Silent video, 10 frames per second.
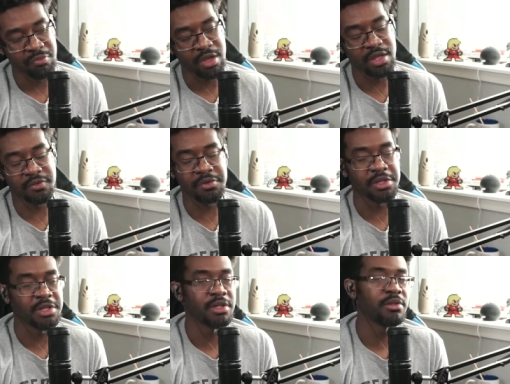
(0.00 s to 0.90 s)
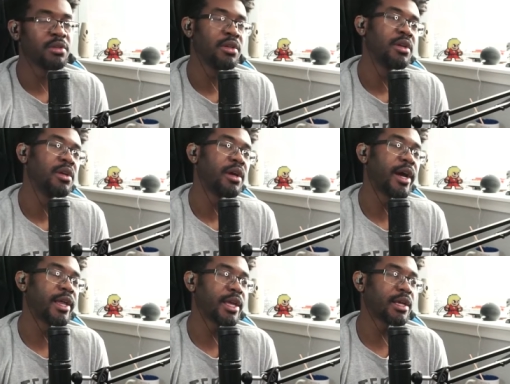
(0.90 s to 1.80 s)
I think that's really it.
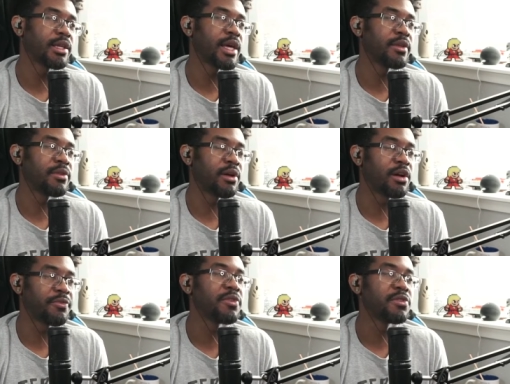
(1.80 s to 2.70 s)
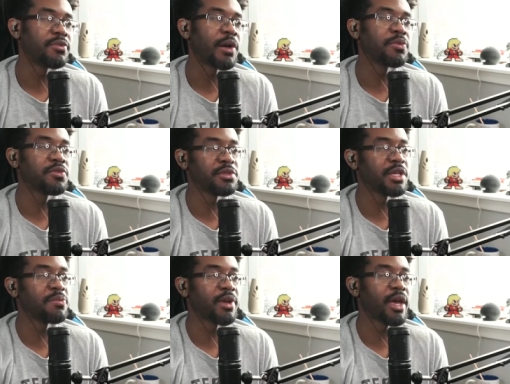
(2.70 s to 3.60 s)
I like a lot of the offensive options the
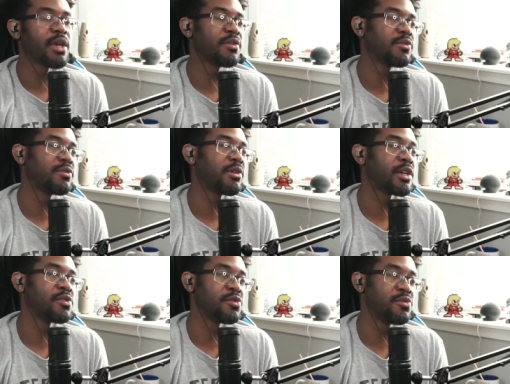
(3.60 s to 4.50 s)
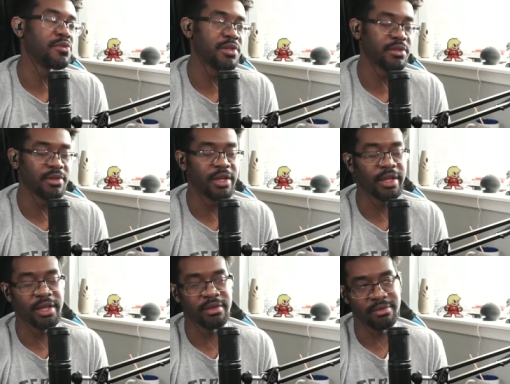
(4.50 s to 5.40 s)
game has. I do think that,
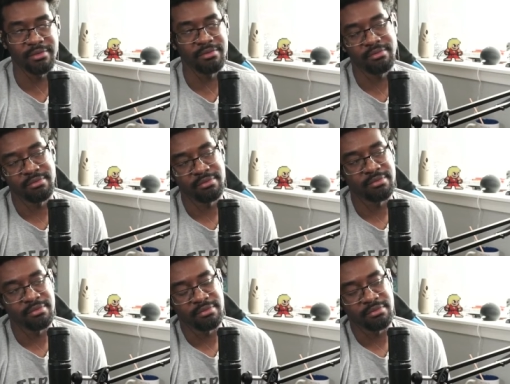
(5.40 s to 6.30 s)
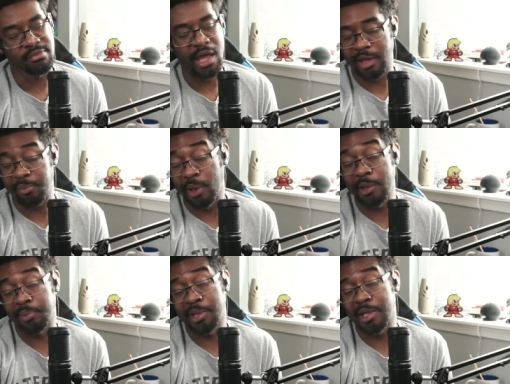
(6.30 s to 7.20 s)
like, I could
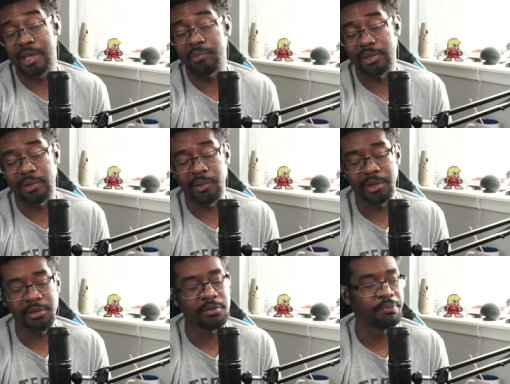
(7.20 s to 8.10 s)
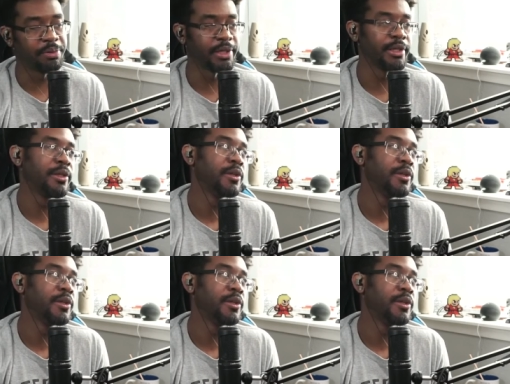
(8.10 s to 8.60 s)
probably play that game really well, but